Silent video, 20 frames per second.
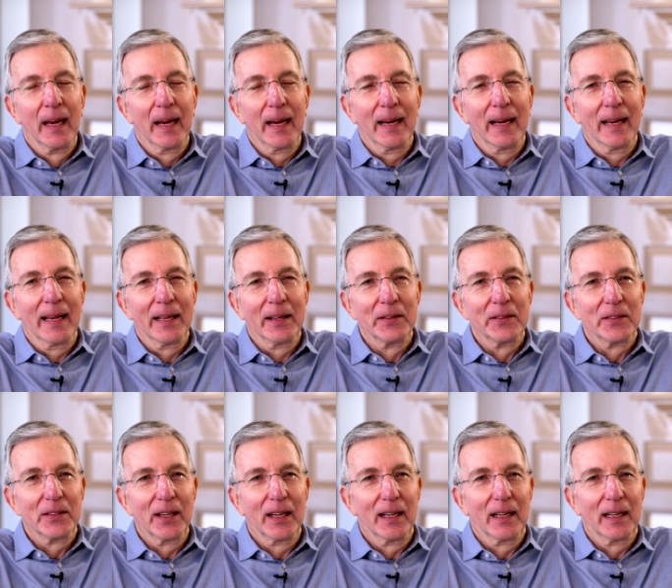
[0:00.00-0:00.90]

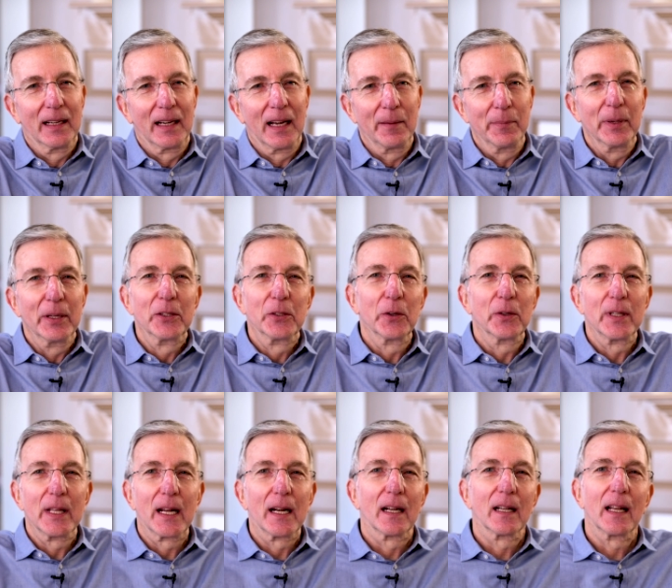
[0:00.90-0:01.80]
And uh, I've been
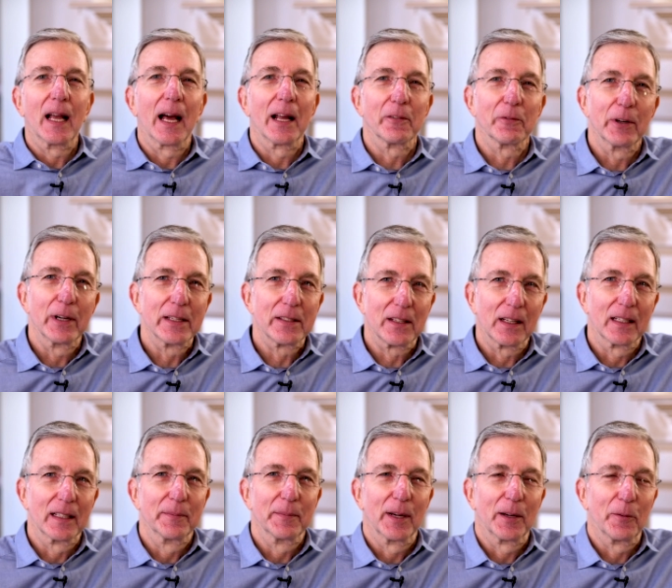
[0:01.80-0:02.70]
doing that a lot
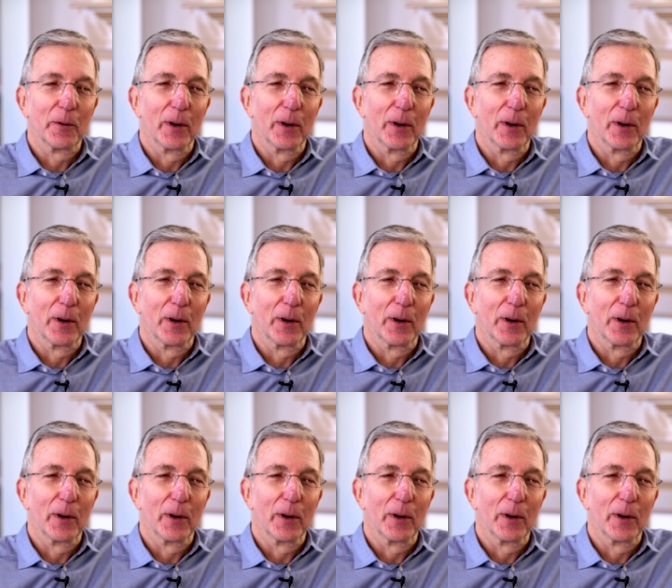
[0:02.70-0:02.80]
recently. My